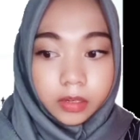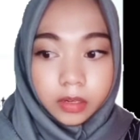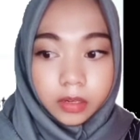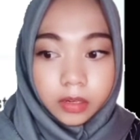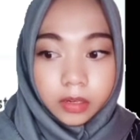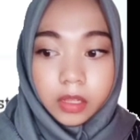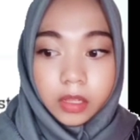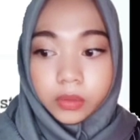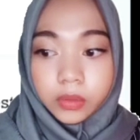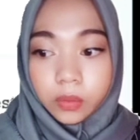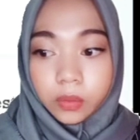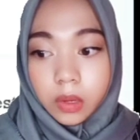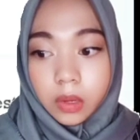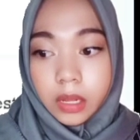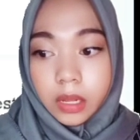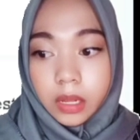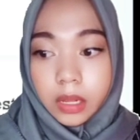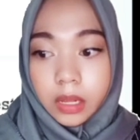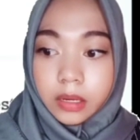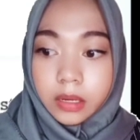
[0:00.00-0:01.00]
The last
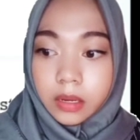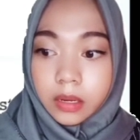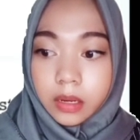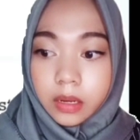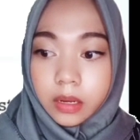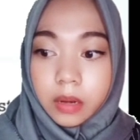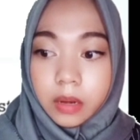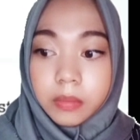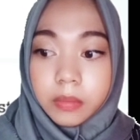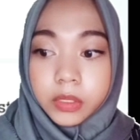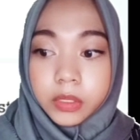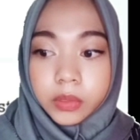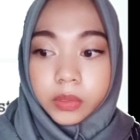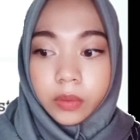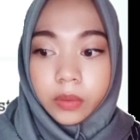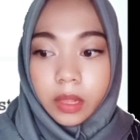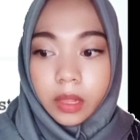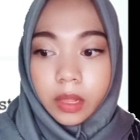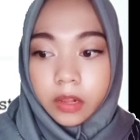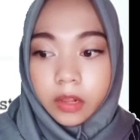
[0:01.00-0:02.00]
one, number
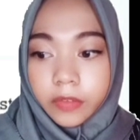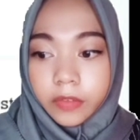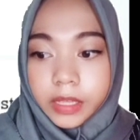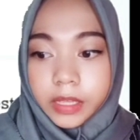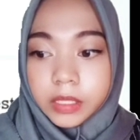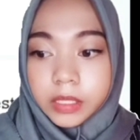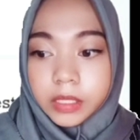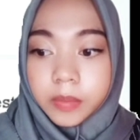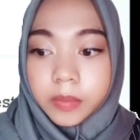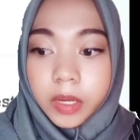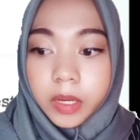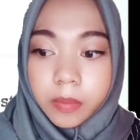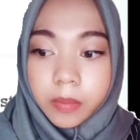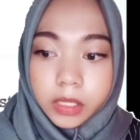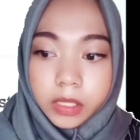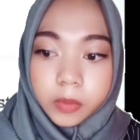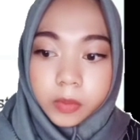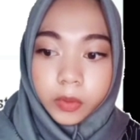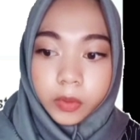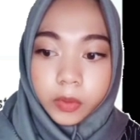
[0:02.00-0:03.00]
12, is
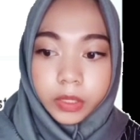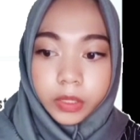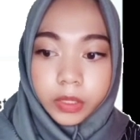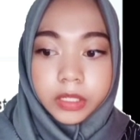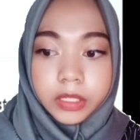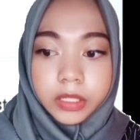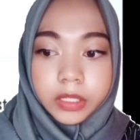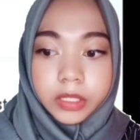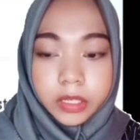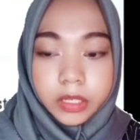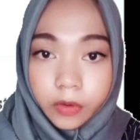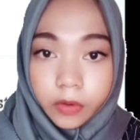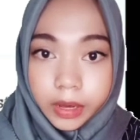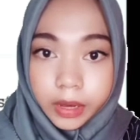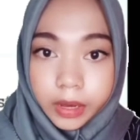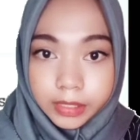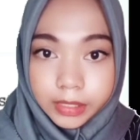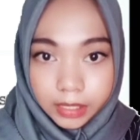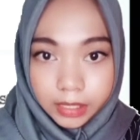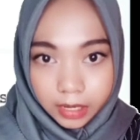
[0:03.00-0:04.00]
minimize potential for
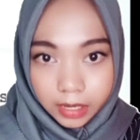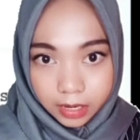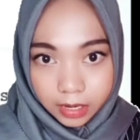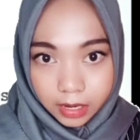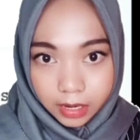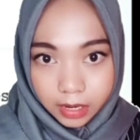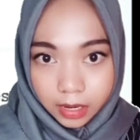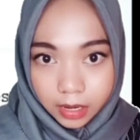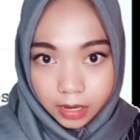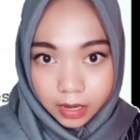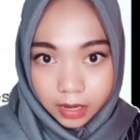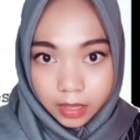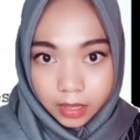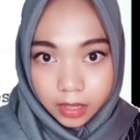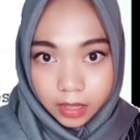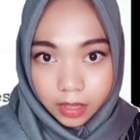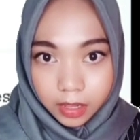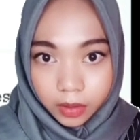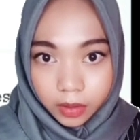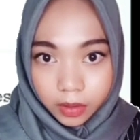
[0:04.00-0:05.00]
accident.
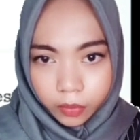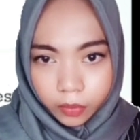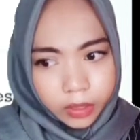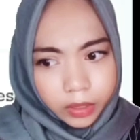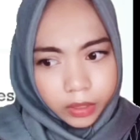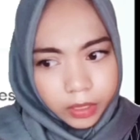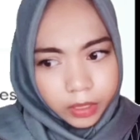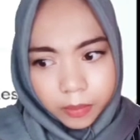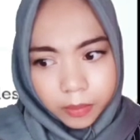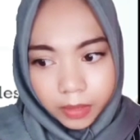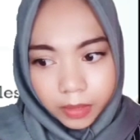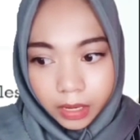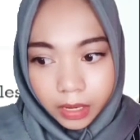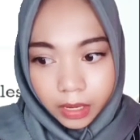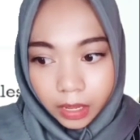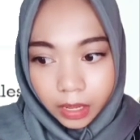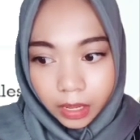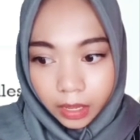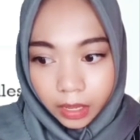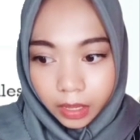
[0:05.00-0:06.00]
What the
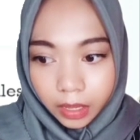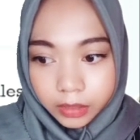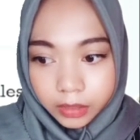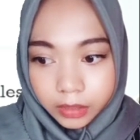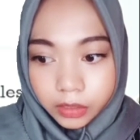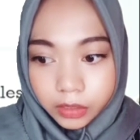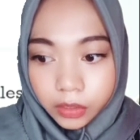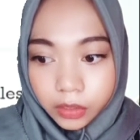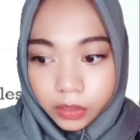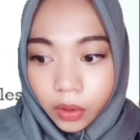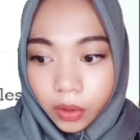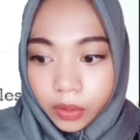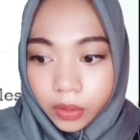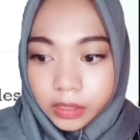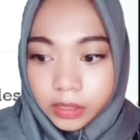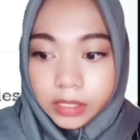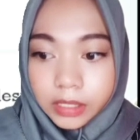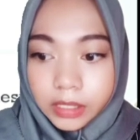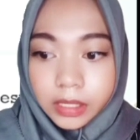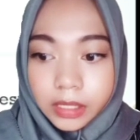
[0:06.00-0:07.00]
meaning? So
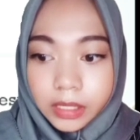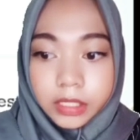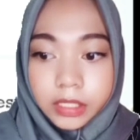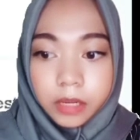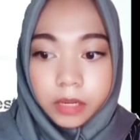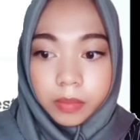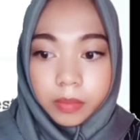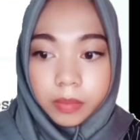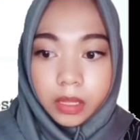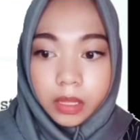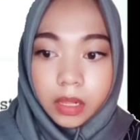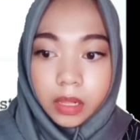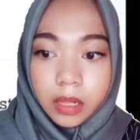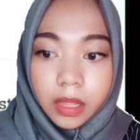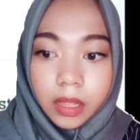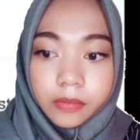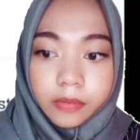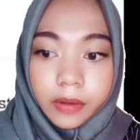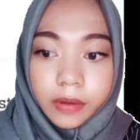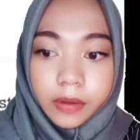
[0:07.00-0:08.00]
design chemical
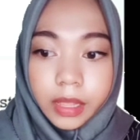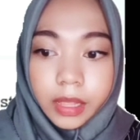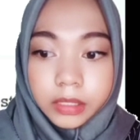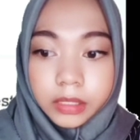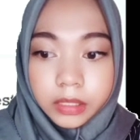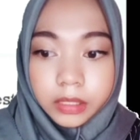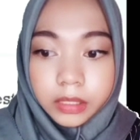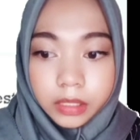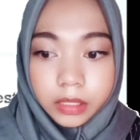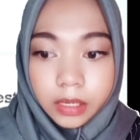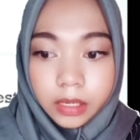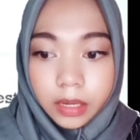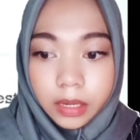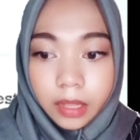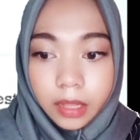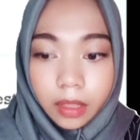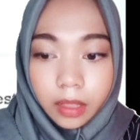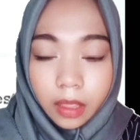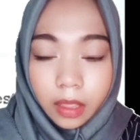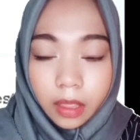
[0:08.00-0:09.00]
and reaction
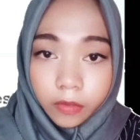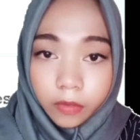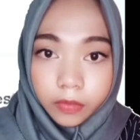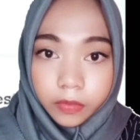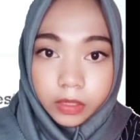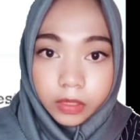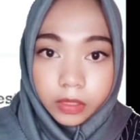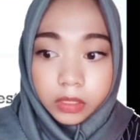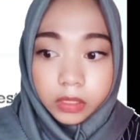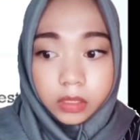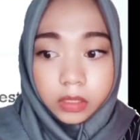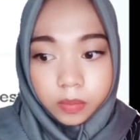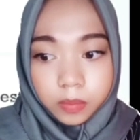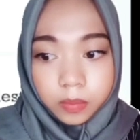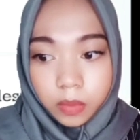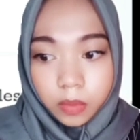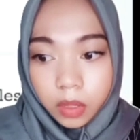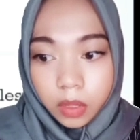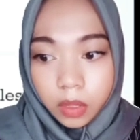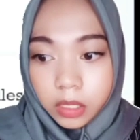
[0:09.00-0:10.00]
that have the
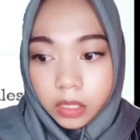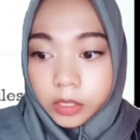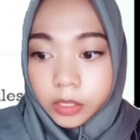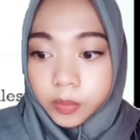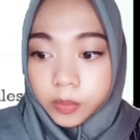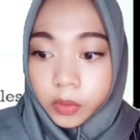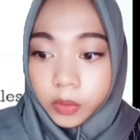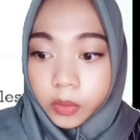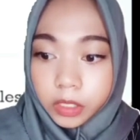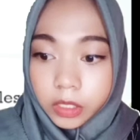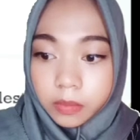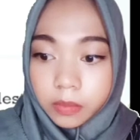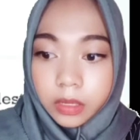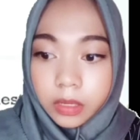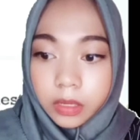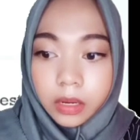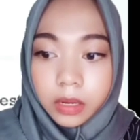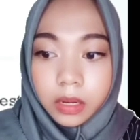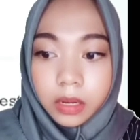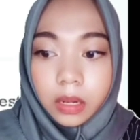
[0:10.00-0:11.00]
smallest
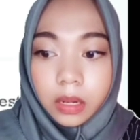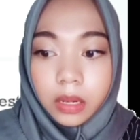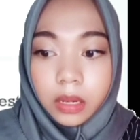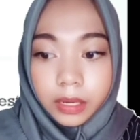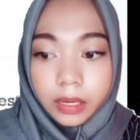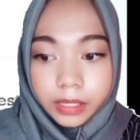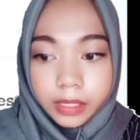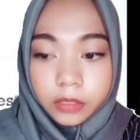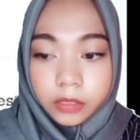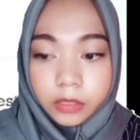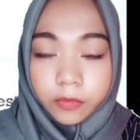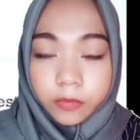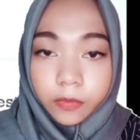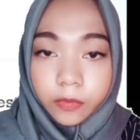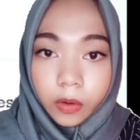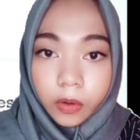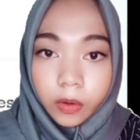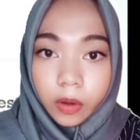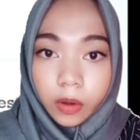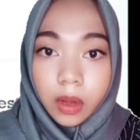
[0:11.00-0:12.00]
possible risks
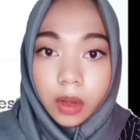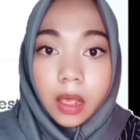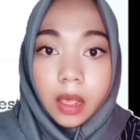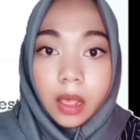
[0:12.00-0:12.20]
for